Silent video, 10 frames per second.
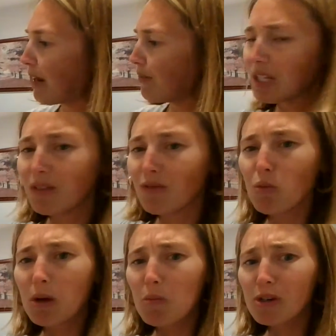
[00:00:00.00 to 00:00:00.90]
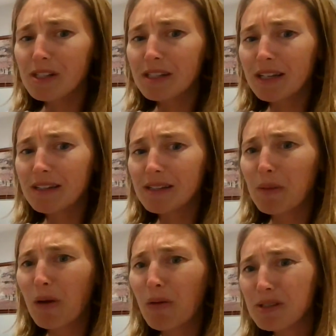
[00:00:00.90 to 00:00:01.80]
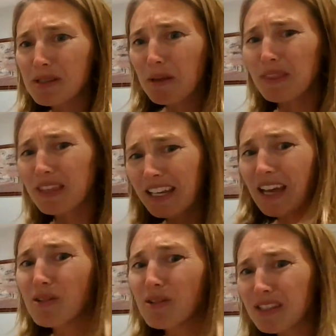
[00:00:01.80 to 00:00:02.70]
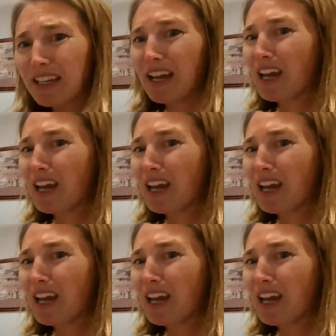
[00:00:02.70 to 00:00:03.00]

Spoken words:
have to give one more sentence about something else that it